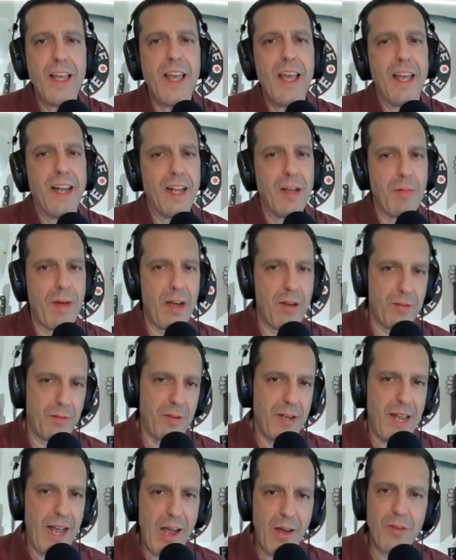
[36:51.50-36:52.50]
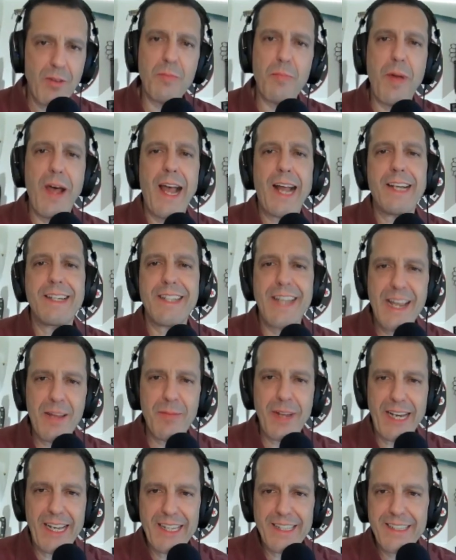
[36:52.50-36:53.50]
and I'm out and back
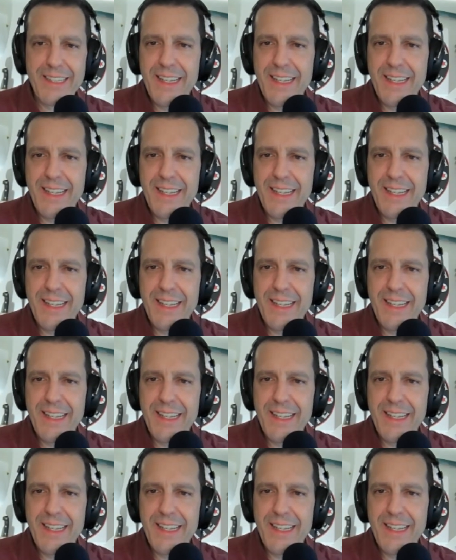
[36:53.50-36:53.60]
taming it.